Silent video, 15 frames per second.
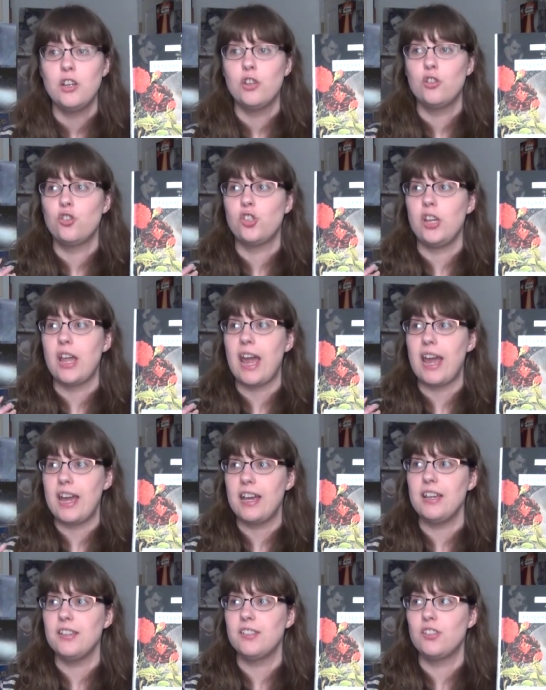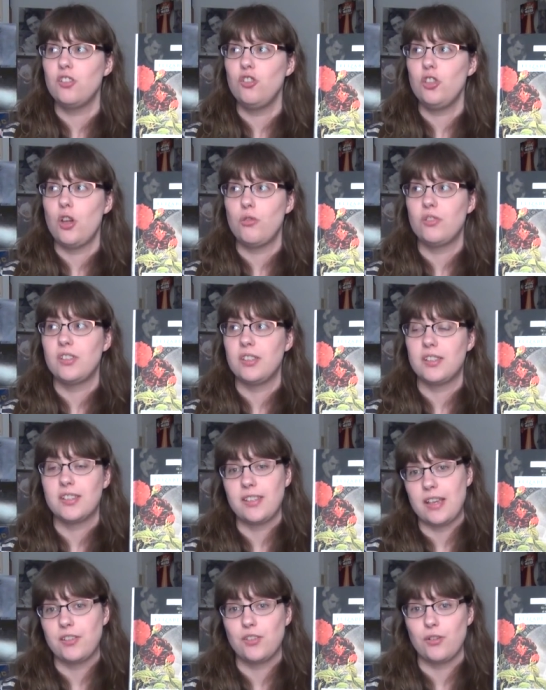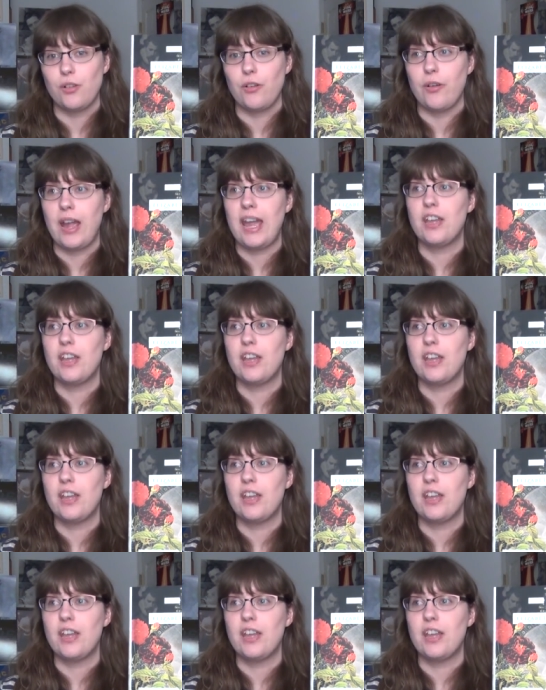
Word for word: she has no successor,